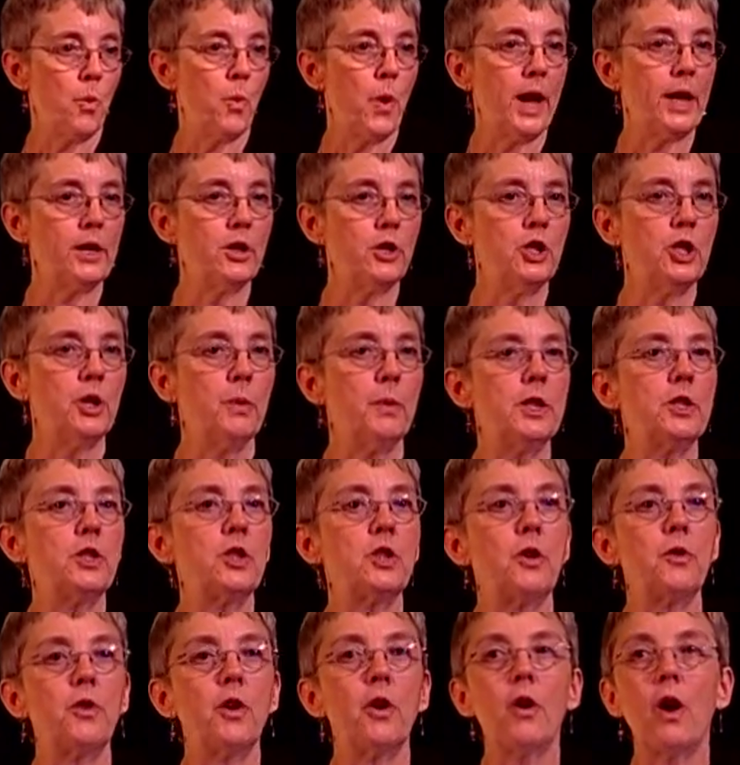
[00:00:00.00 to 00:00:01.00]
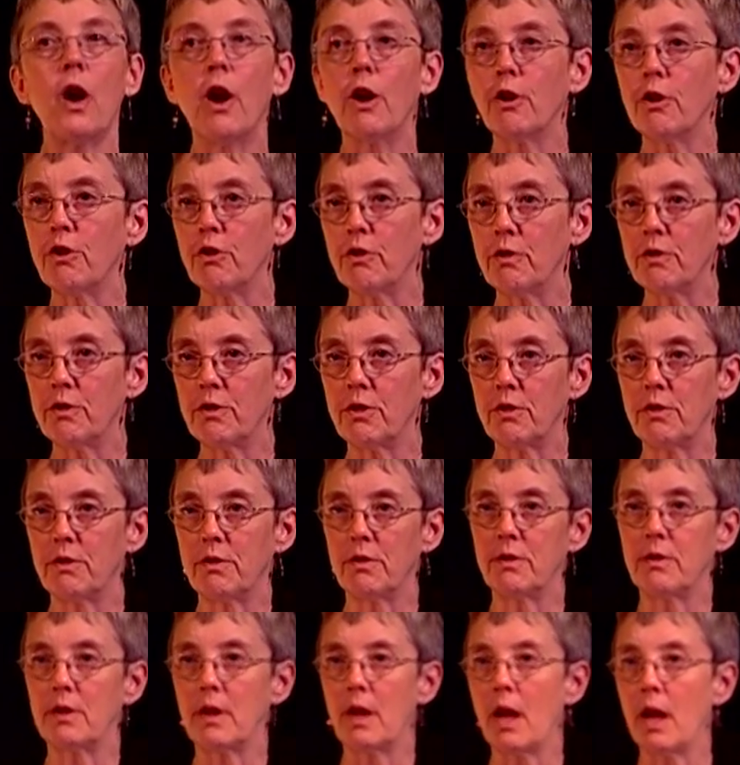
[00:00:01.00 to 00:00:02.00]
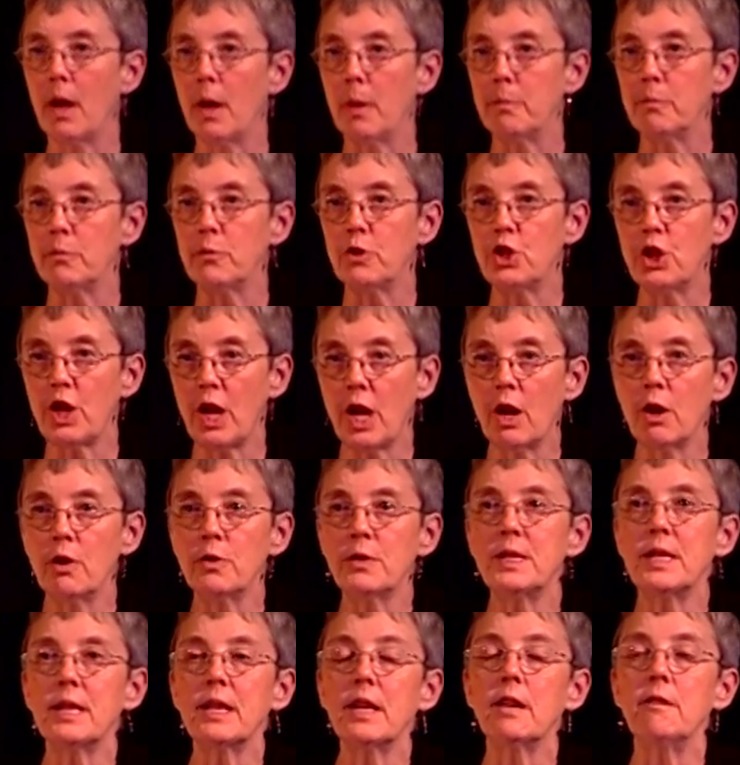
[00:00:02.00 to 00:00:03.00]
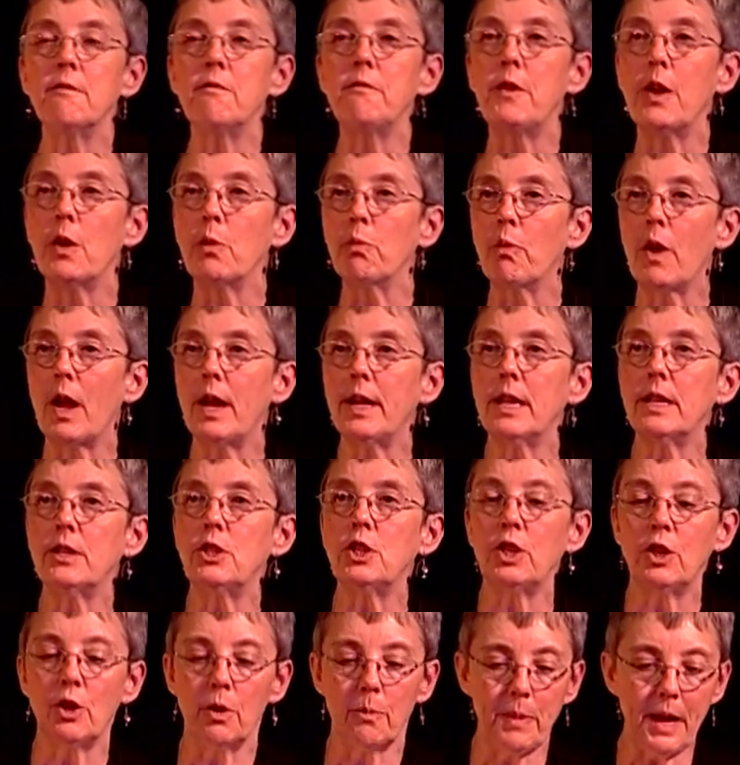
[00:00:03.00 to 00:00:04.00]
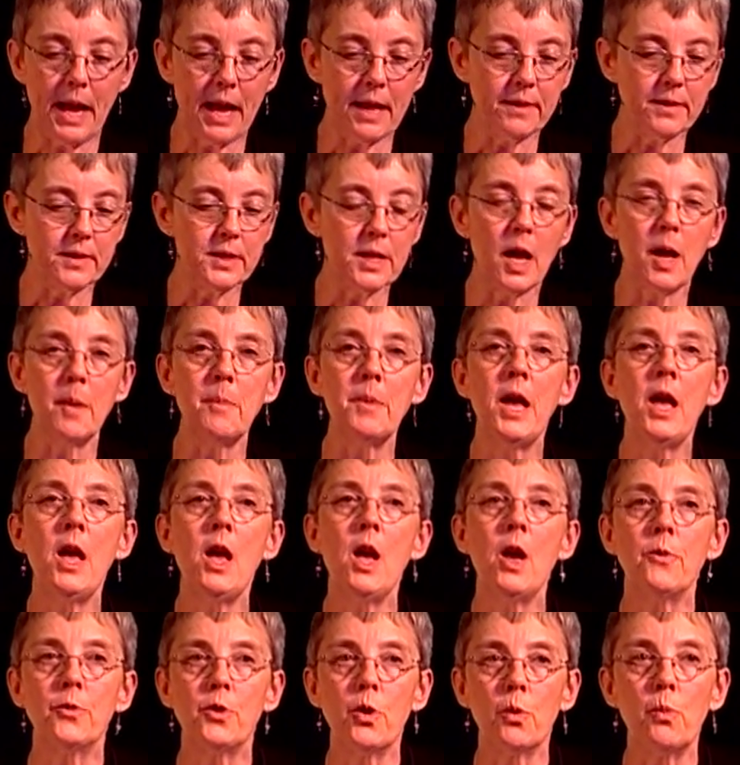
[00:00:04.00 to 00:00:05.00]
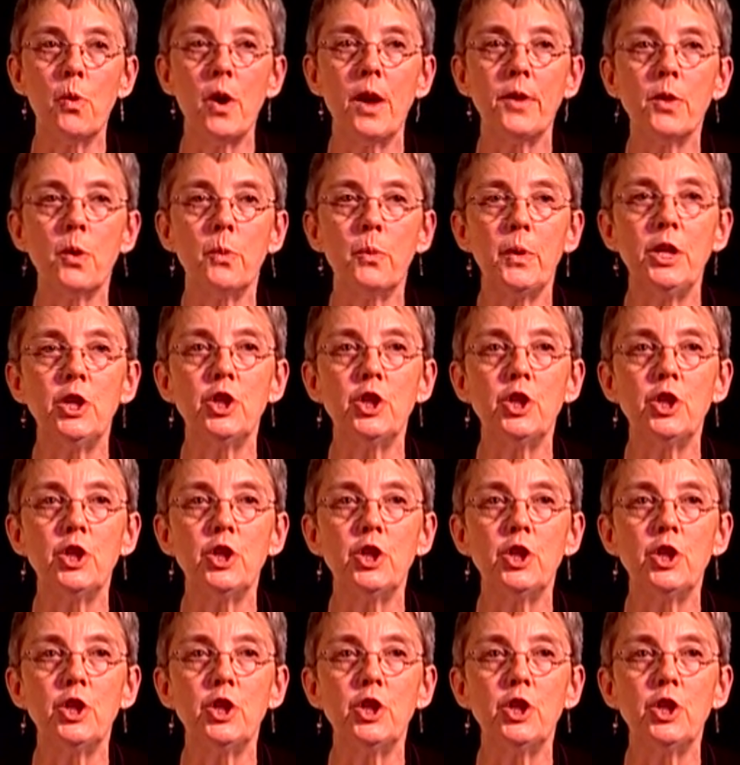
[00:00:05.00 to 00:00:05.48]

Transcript: way to do it. So there are chairs that can fit right into your bathtub. The one that we